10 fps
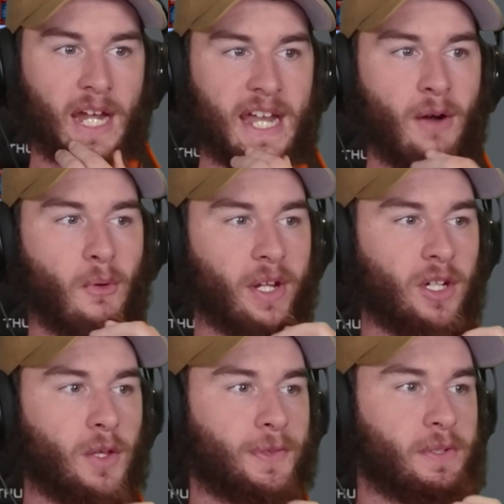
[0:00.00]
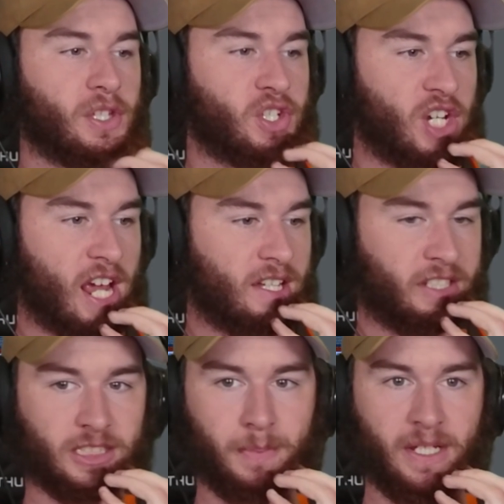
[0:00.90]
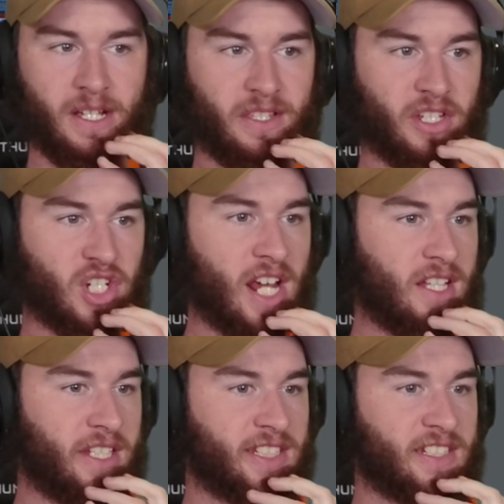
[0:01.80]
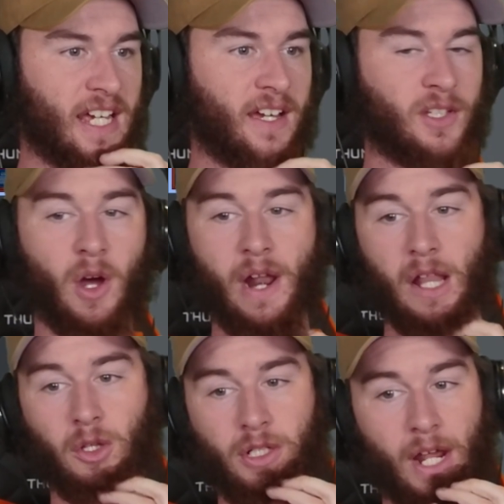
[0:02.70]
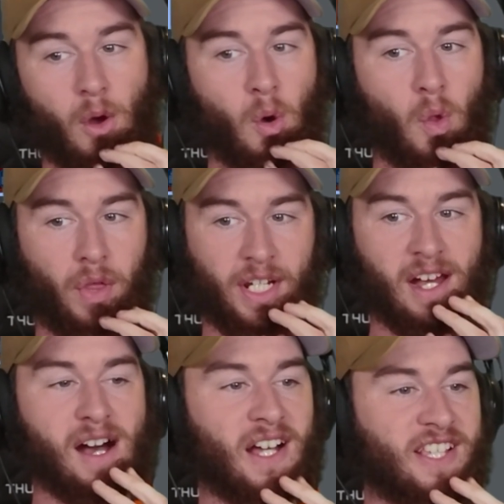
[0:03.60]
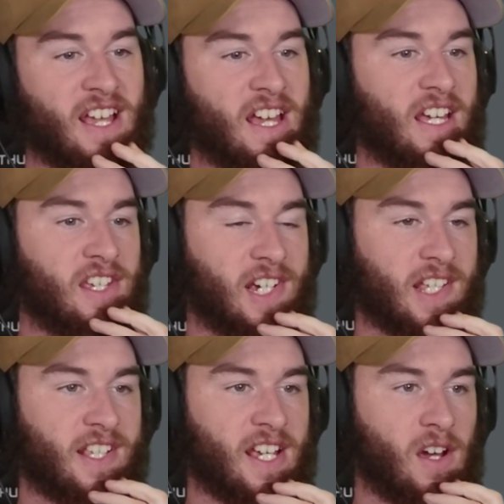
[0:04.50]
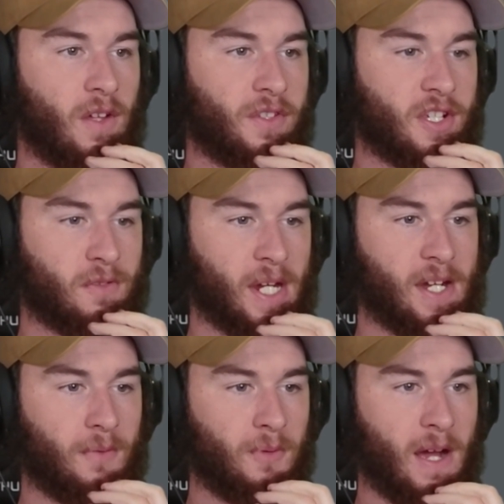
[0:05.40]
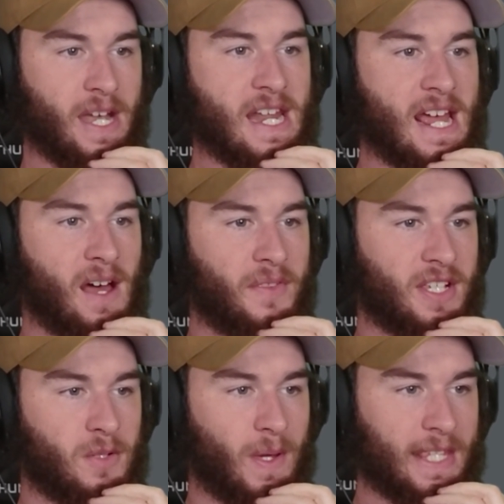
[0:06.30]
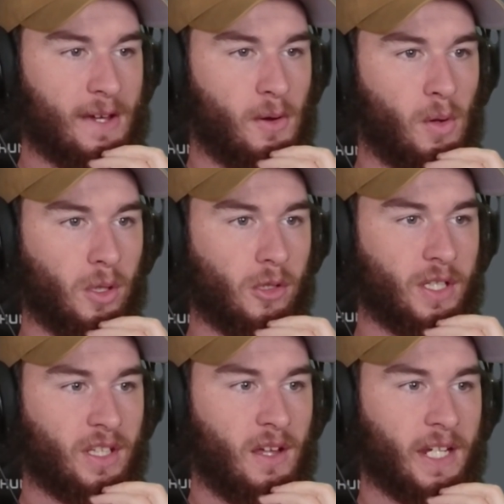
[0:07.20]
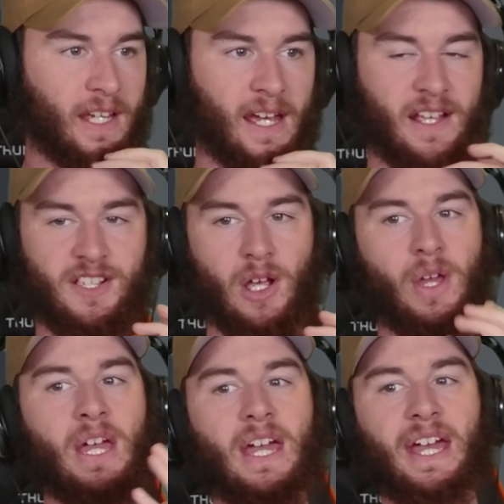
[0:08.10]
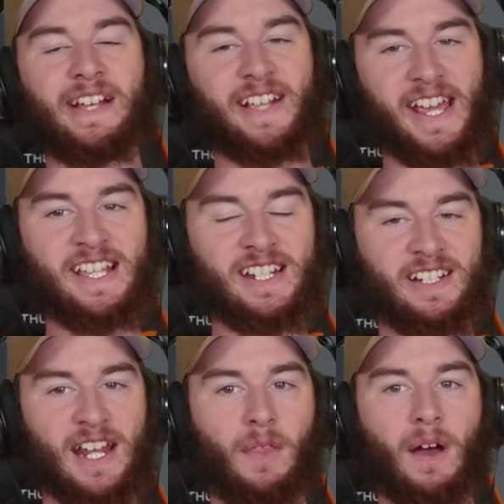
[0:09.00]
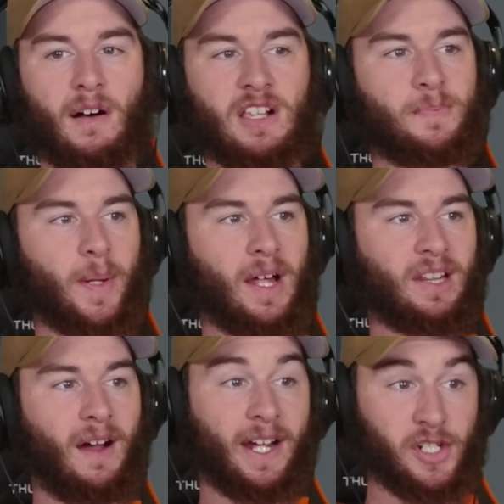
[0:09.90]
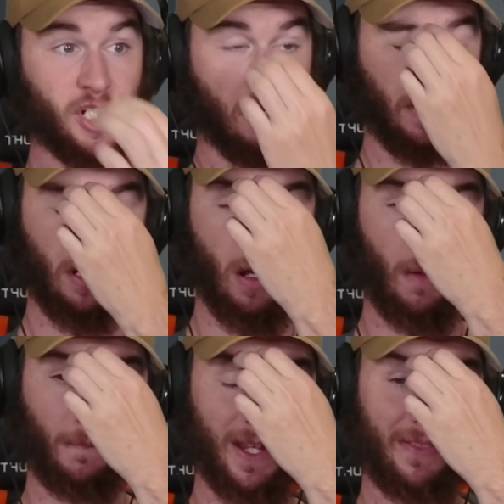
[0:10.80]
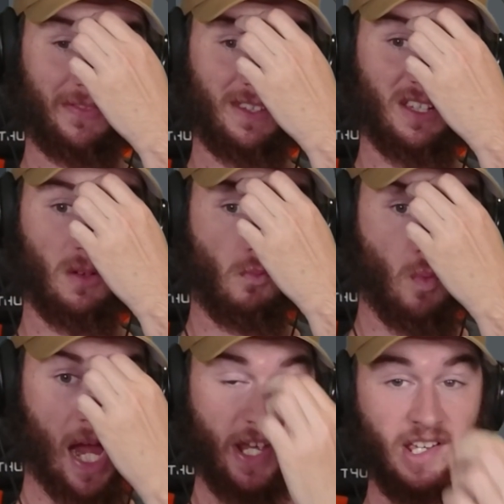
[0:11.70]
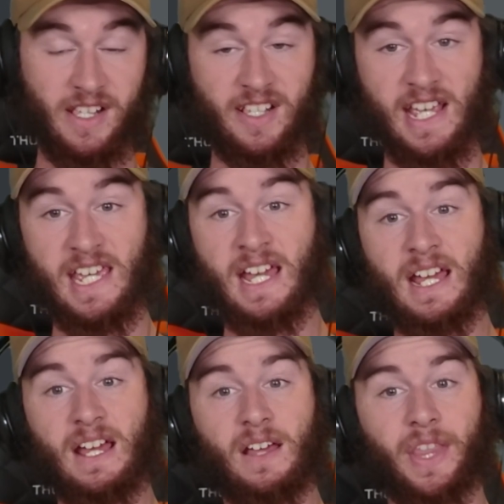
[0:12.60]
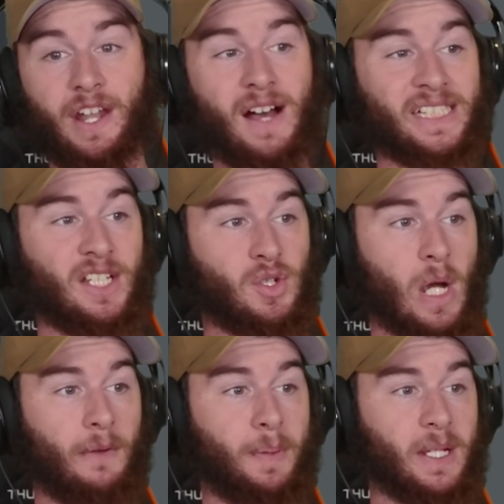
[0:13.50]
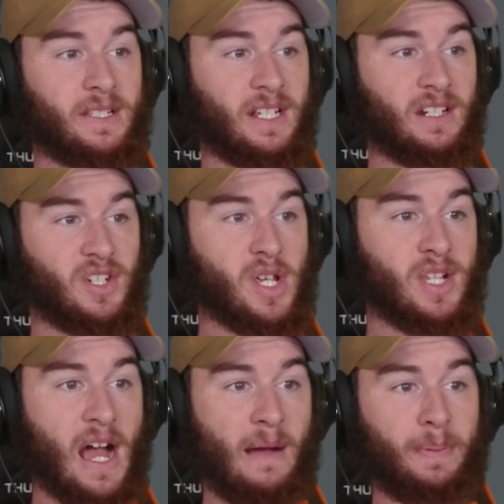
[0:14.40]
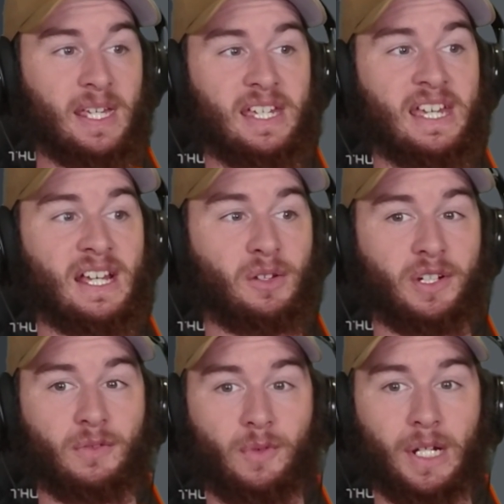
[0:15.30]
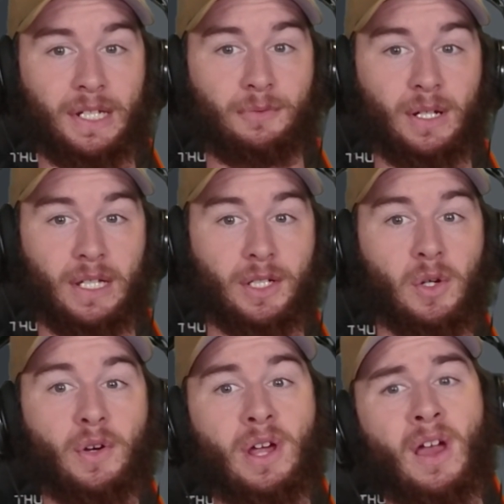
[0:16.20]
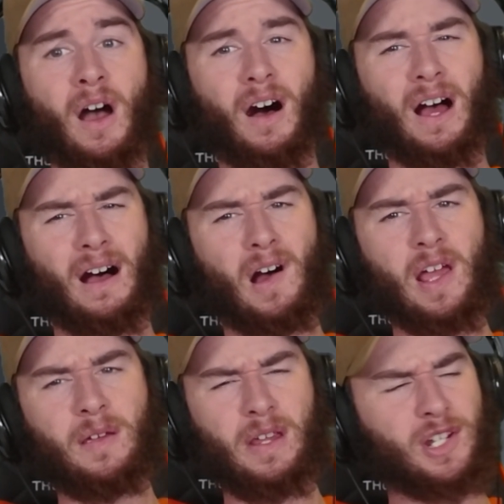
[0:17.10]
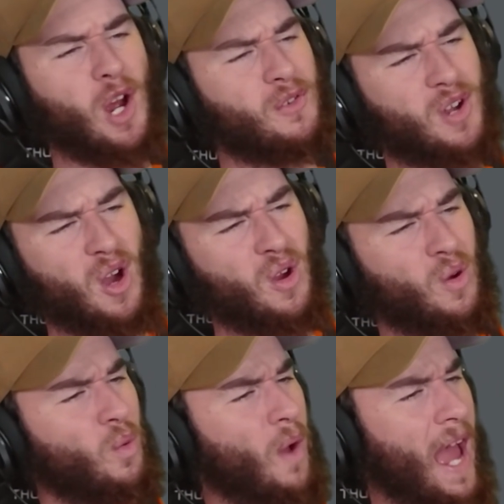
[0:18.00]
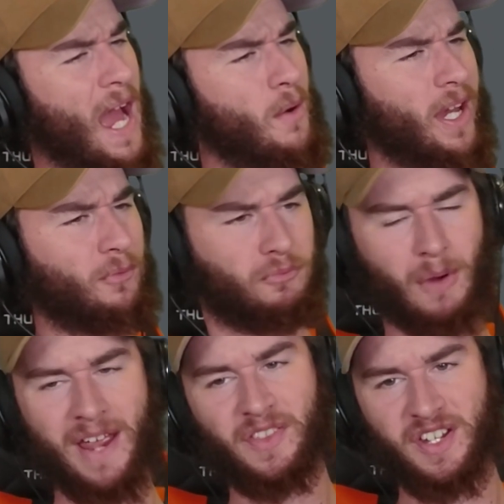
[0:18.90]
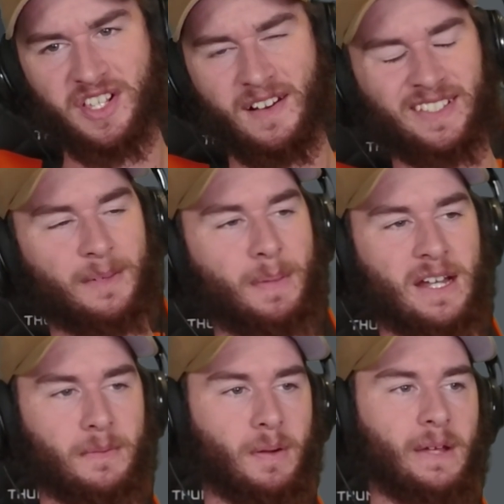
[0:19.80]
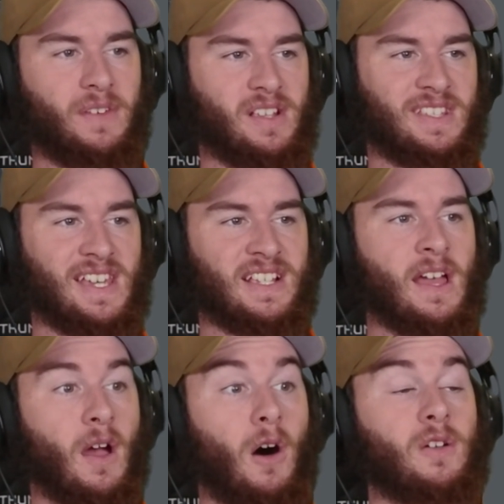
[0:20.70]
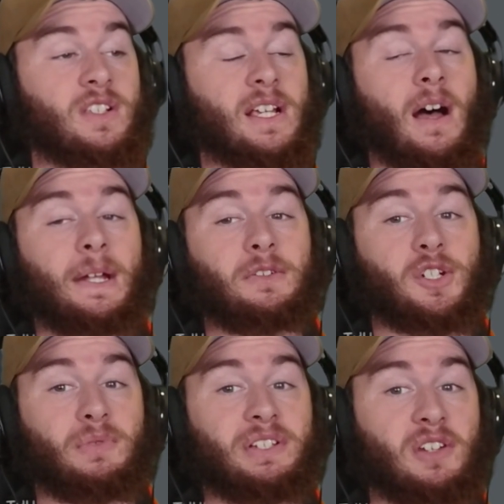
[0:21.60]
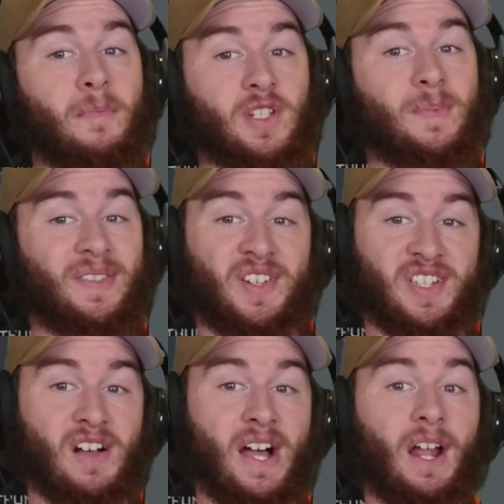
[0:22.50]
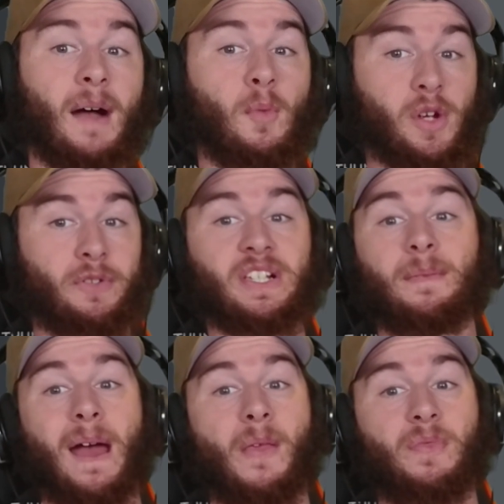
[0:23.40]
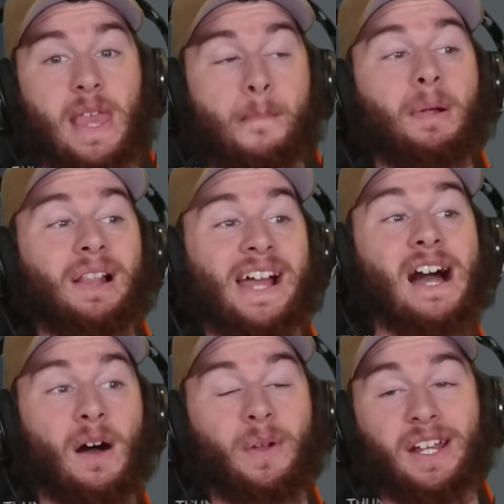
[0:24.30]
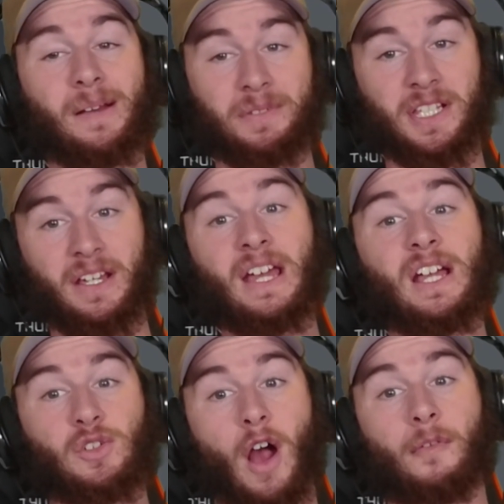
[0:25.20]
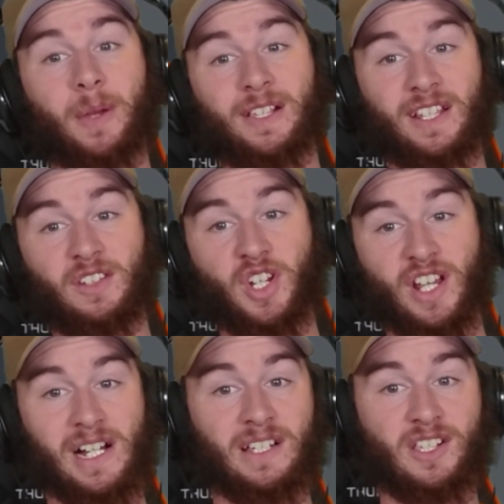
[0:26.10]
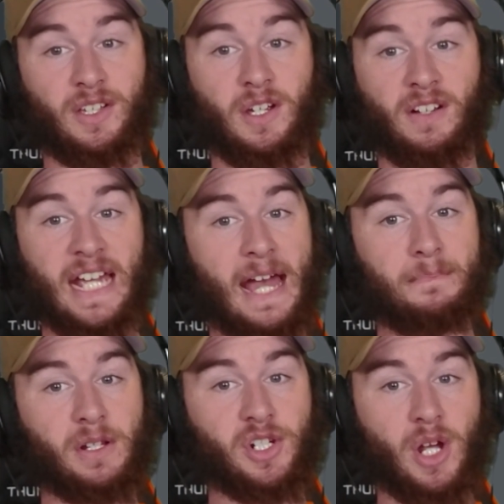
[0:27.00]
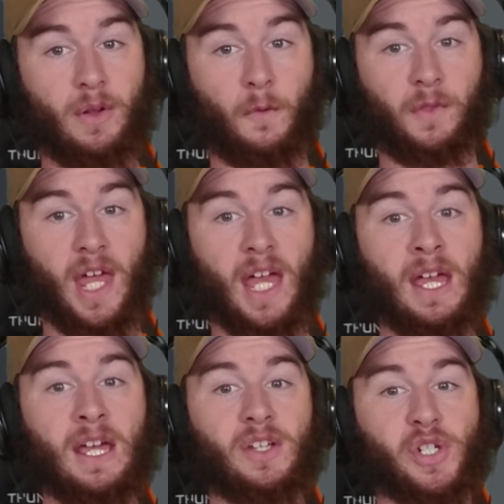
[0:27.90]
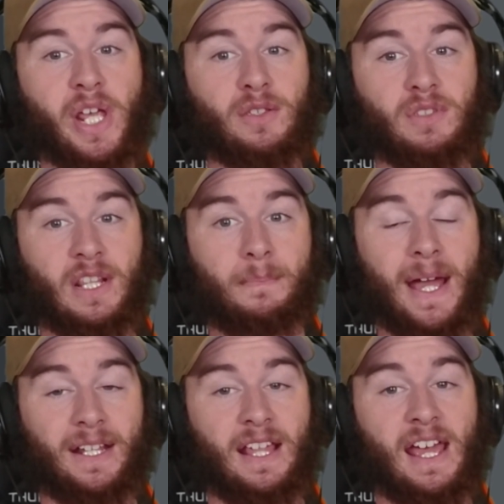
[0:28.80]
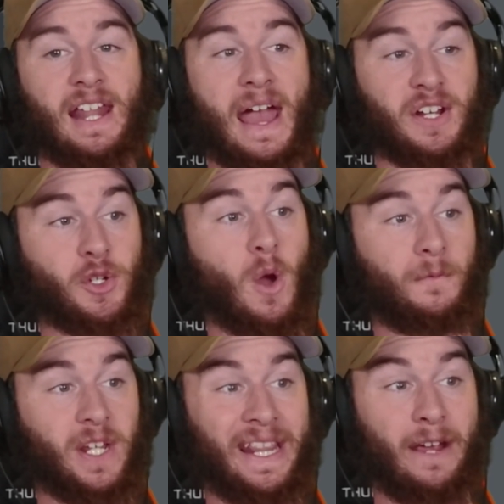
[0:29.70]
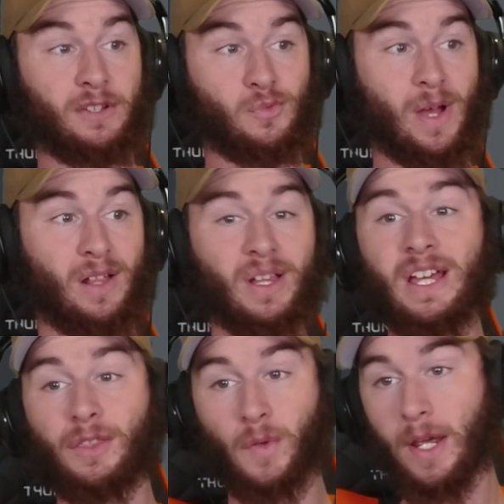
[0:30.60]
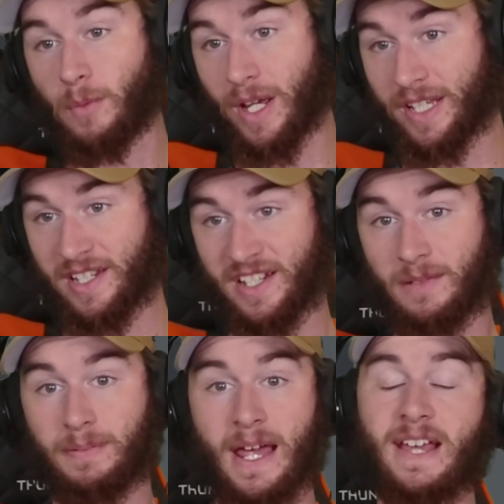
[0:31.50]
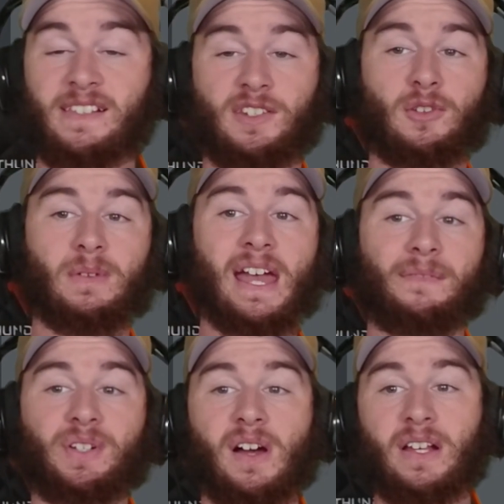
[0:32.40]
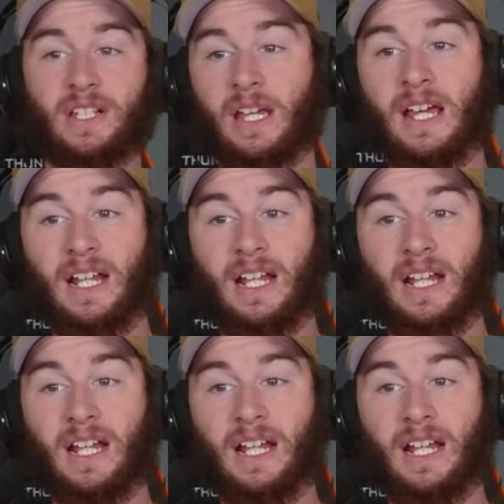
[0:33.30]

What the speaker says: And now I want to go through the checklist, because the checklist has got a look at all the cards. You can see on the screen right now, this is what they're all looking like. And so it's easy to tell the odds, but I like showing it off in this way. You can see the nice draft pick signatures up here looking really, really good. I don't know how I rate the designs compared to previous years. Honestly, I don't stress too much about the design. I more stress about the player when it comes to draft pick signature cards. So you got Cadman showing off there, Sheasel's in the back there, and Ashcroft in there as well. 3 really decent players to be advertising.